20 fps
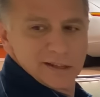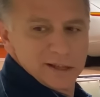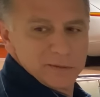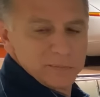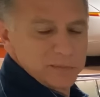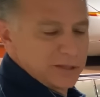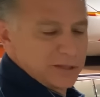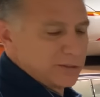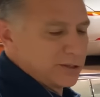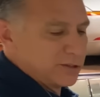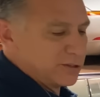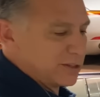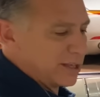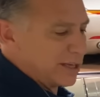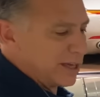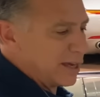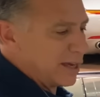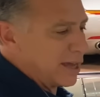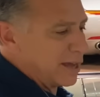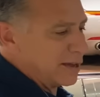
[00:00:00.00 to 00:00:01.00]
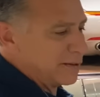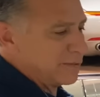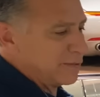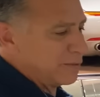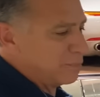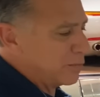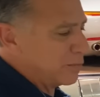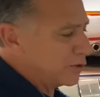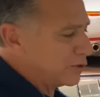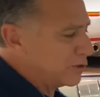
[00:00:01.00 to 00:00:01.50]
I mean, this thing
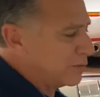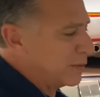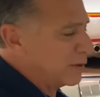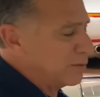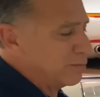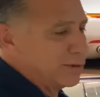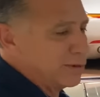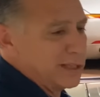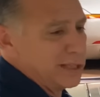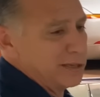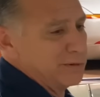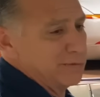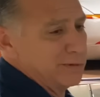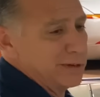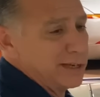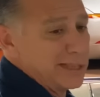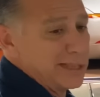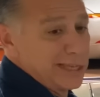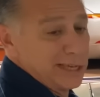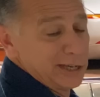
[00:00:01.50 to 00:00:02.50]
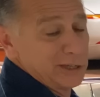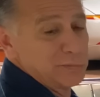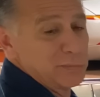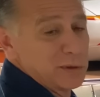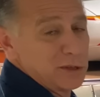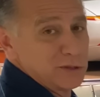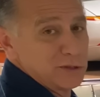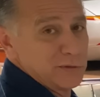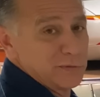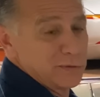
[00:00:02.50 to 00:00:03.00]
must have been really, really
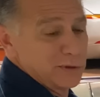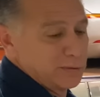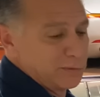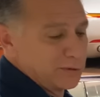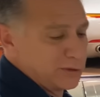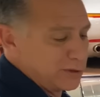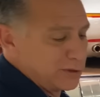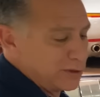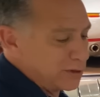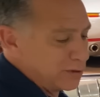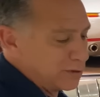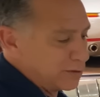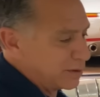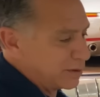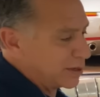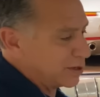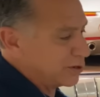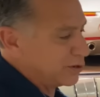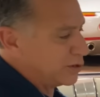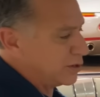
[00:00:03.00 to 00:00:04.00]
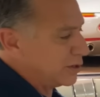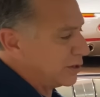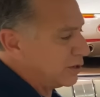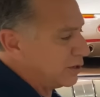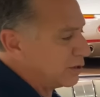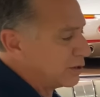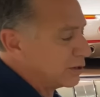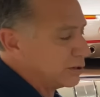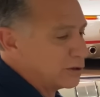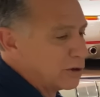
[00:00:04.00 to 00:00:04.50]
expensive when it was new, because
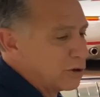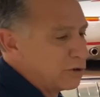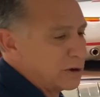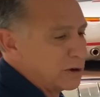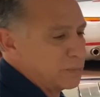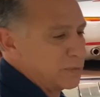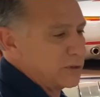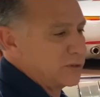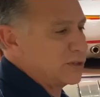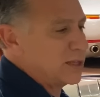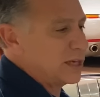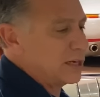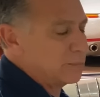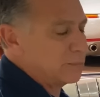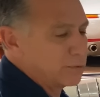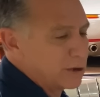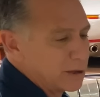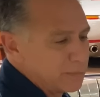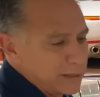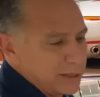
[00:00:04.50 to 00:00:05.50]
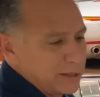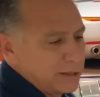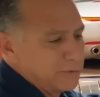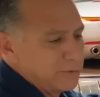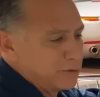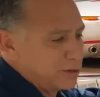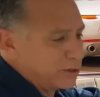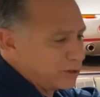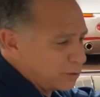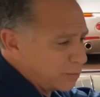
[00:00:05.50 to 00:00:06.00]
you could load up this thing, probably,
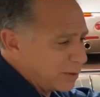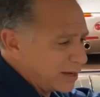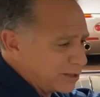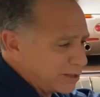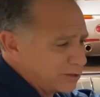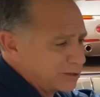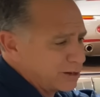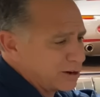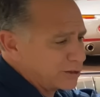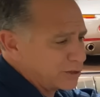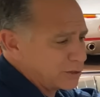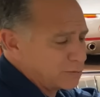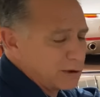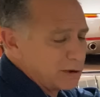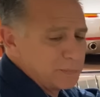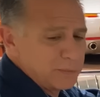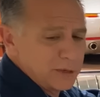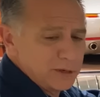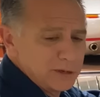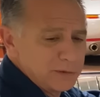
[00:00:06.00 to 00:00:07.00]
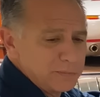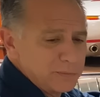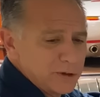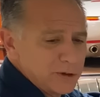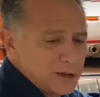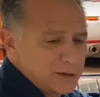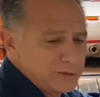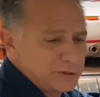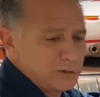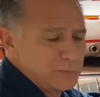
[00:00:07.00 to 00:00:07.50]
the way this car's equipped, it could
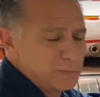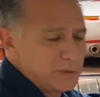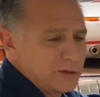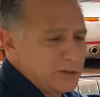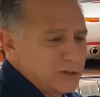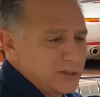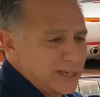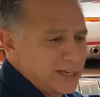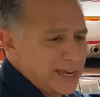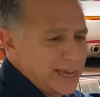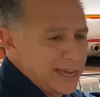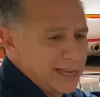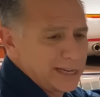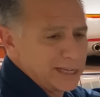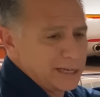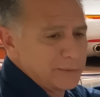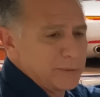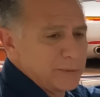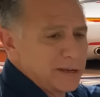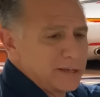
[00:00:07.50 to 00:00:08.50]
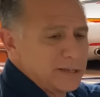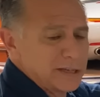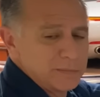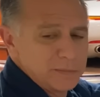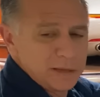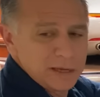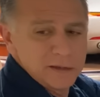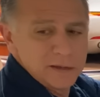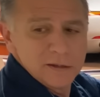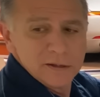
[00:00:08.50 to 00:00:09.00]
cost as much as a Cadillac by the
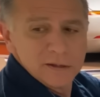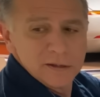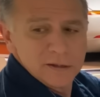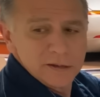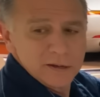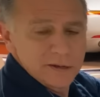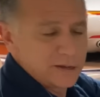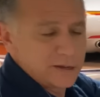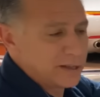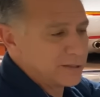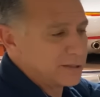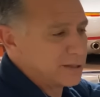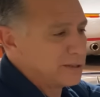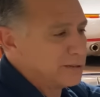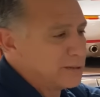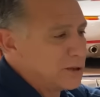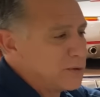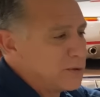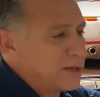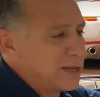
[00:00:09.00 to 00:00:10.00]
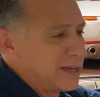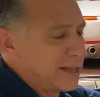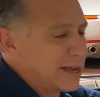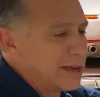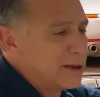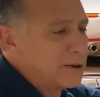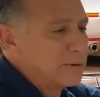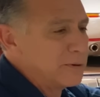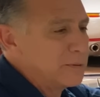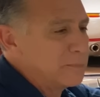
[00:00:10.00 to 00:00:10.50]
time they got done loading it
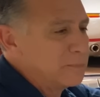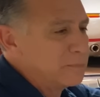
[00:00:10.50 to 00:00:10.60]
out.